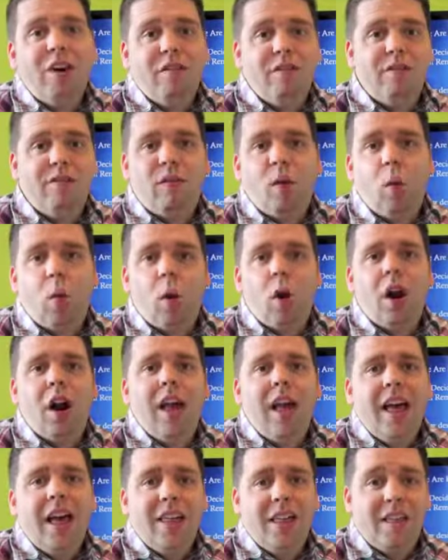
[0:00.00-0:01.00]

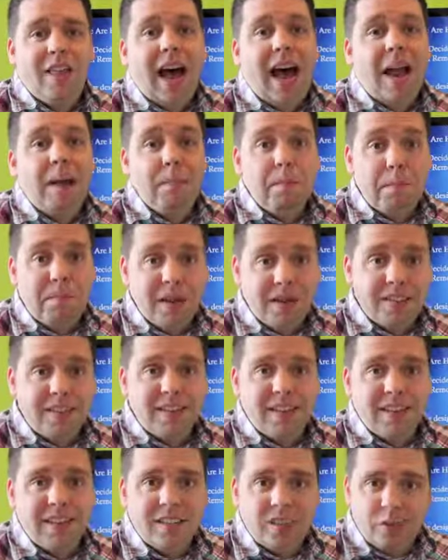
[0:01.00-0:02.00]
for that
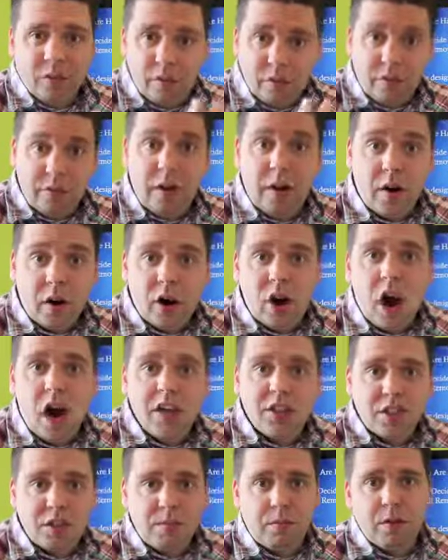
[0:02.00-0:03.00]
business, so their
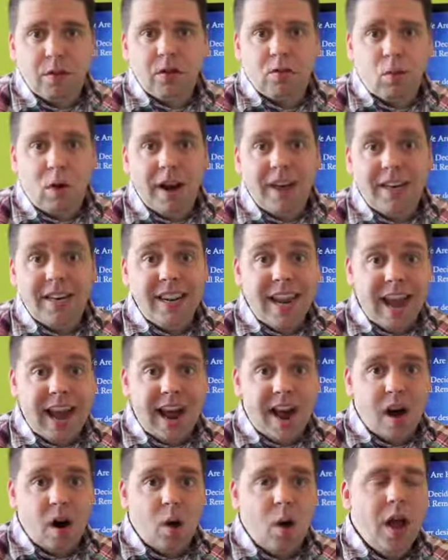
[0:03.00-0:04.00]
customers right
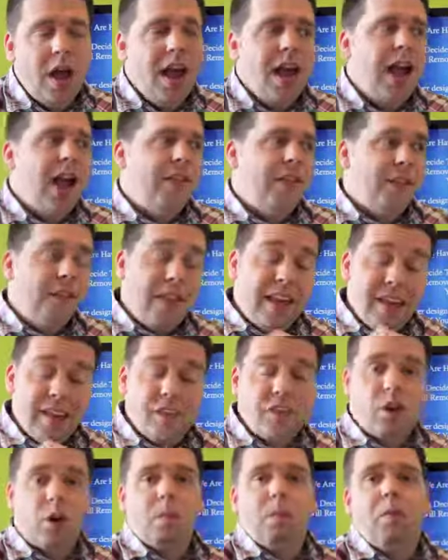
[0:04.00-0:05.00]
now, and then they
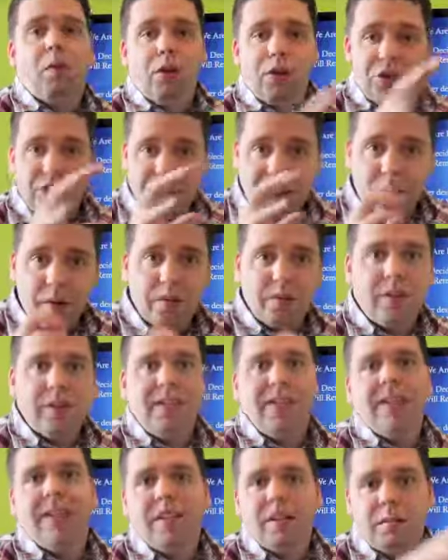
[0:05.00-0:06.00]
start pushing out the
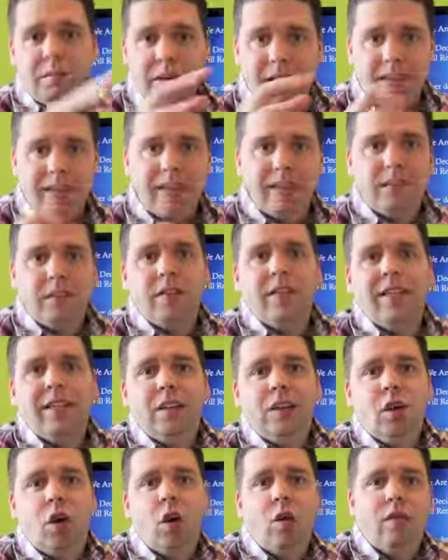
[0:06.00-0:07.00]
deal and making the
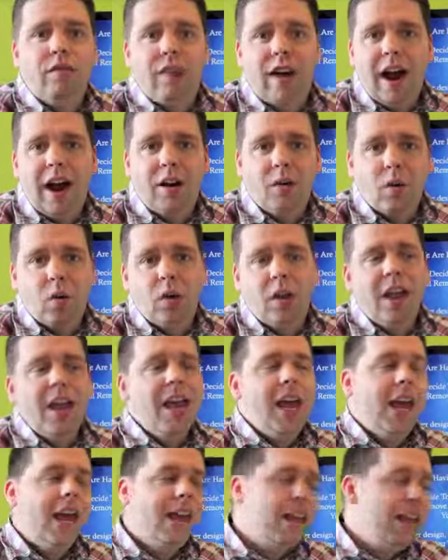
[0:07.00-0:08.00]
deal go viral,
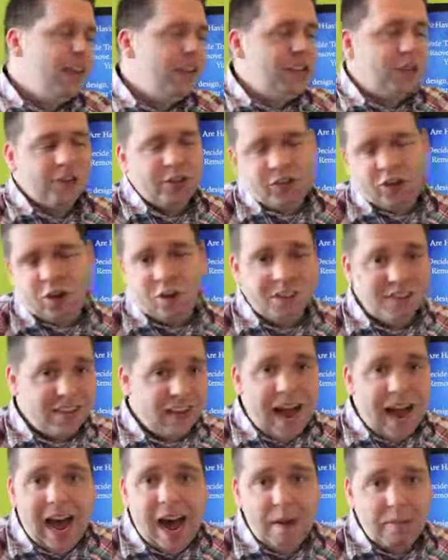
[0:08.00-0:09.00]
and then it just starts
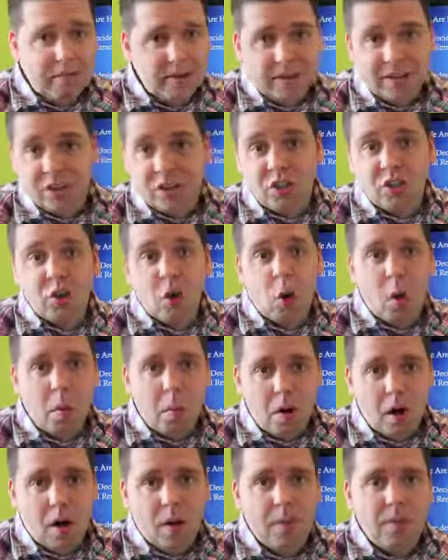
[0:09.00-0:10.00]
to happen and
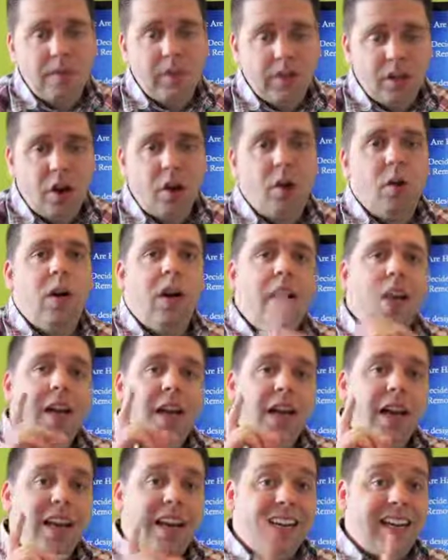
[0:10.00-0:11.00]
snowball. So
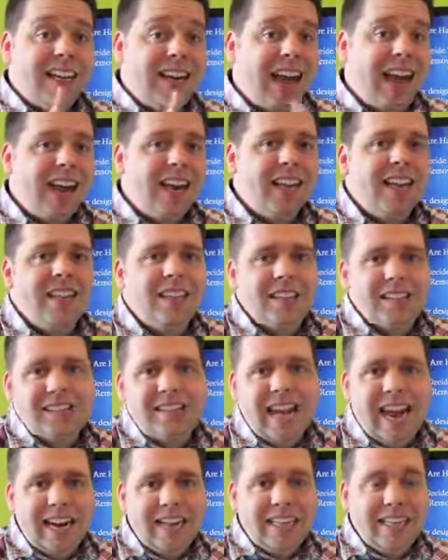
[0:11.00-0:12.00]
again, the
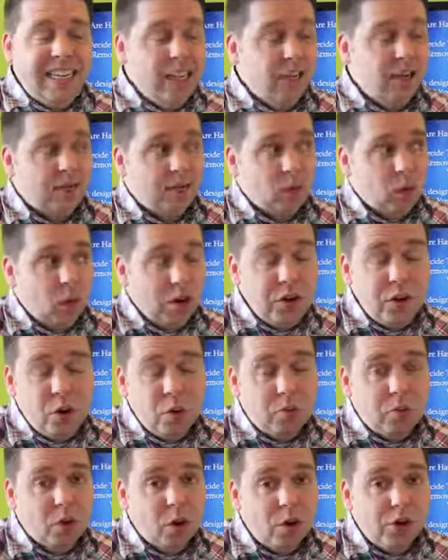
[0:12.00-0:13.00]
technique for when
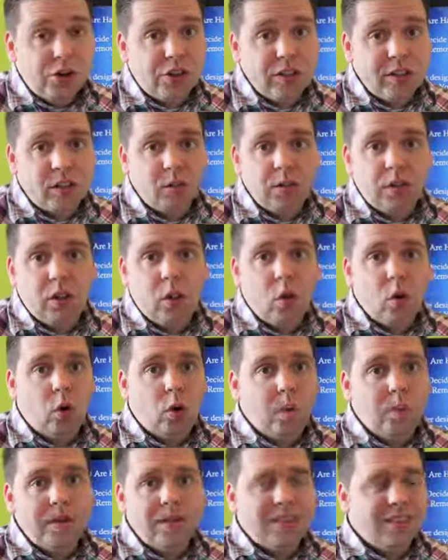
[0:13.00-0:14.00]
you approach this with
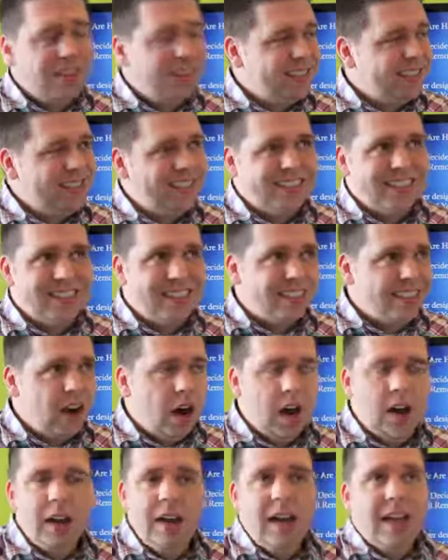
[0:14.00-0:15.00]
local businesses, it's
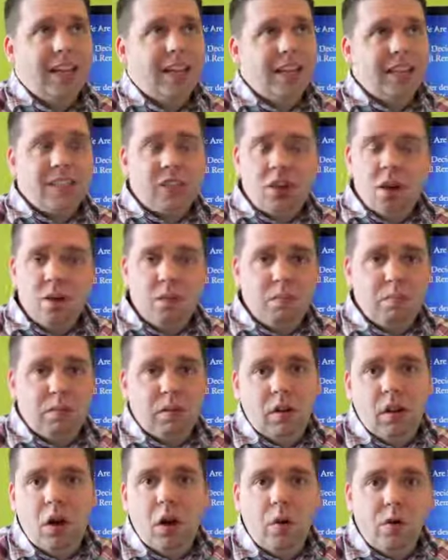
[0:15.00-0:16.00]
not let's go
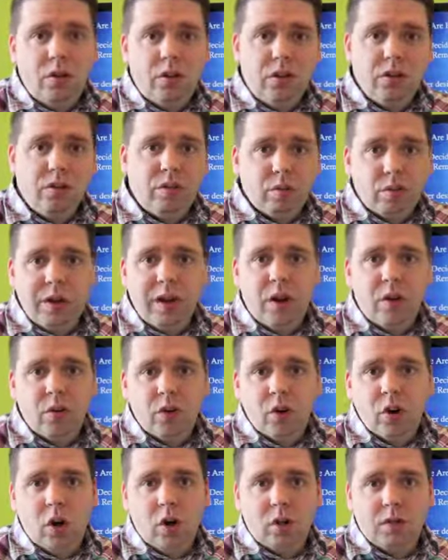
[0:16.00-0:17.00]
blow
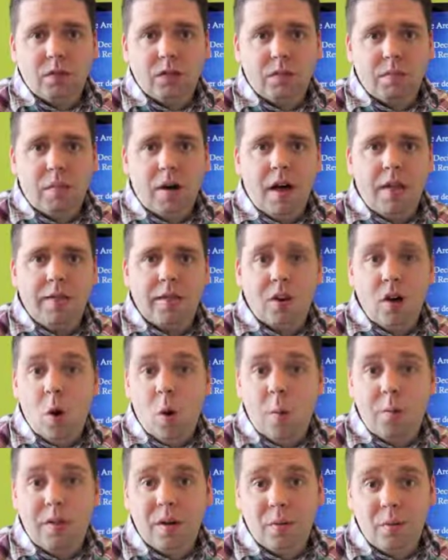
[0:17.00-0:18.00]
$200-300 a month and
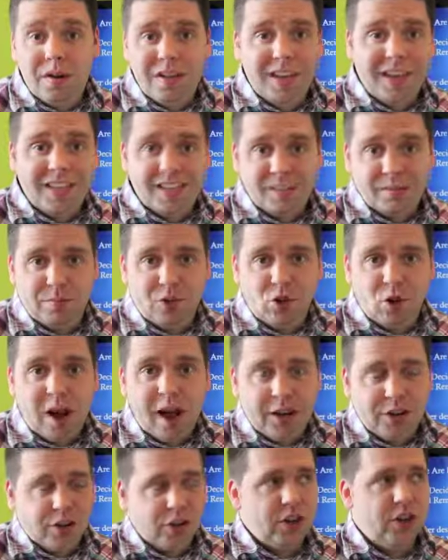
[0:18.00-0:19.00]
hope that we get some
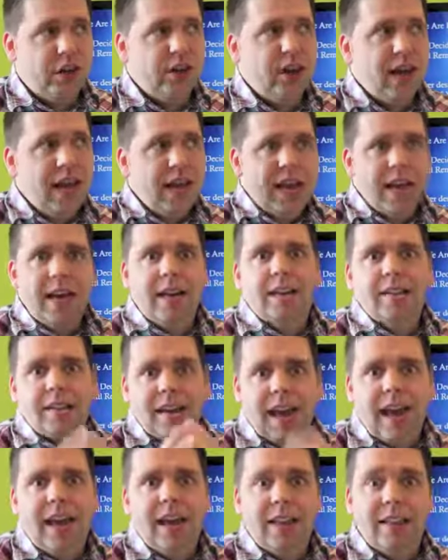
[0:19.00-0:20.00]
traction. It's,
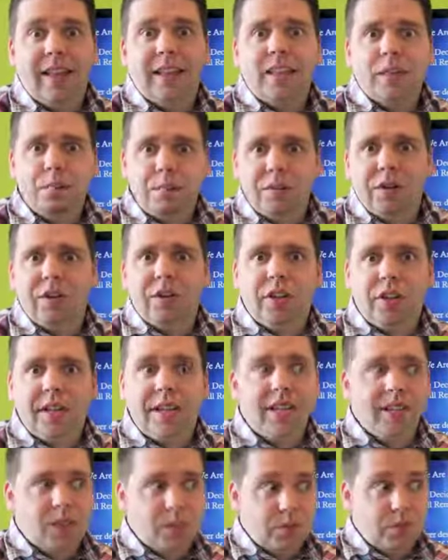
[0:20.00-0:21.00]
hey, let's build a
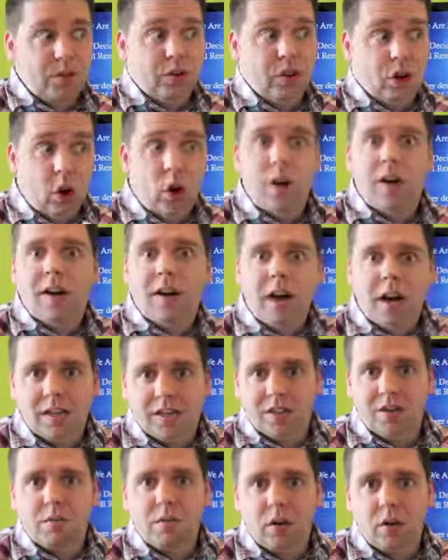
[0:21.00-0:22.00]
list with your current
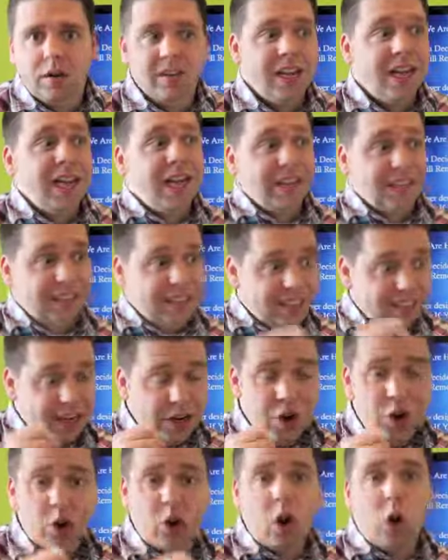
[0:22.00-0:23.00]
customers. Let's
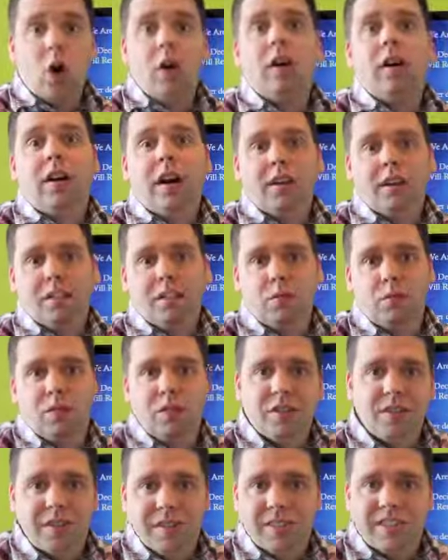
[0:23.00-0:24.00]
get your current
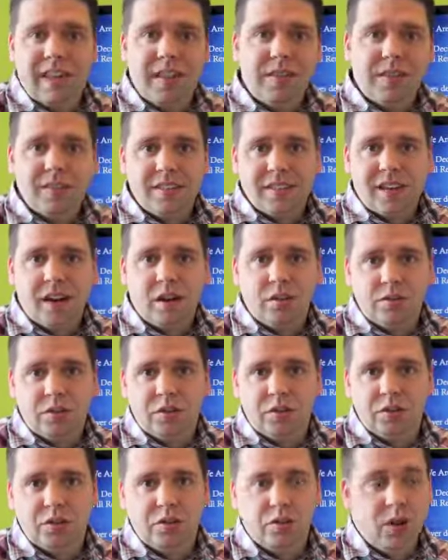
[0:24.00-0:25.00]
customers to send this out
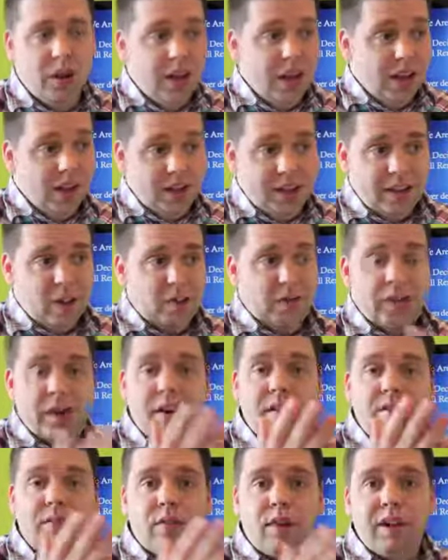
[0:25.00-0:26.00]
to
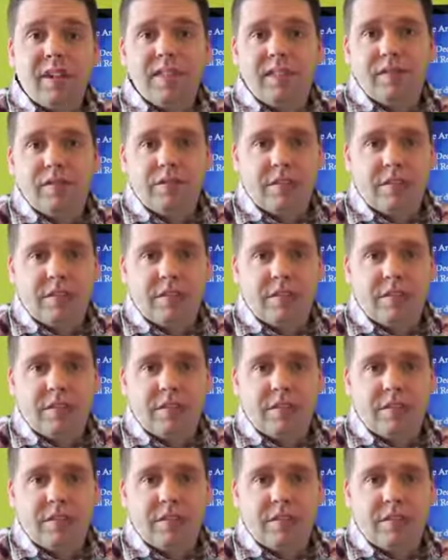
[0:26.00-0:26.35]
their friends and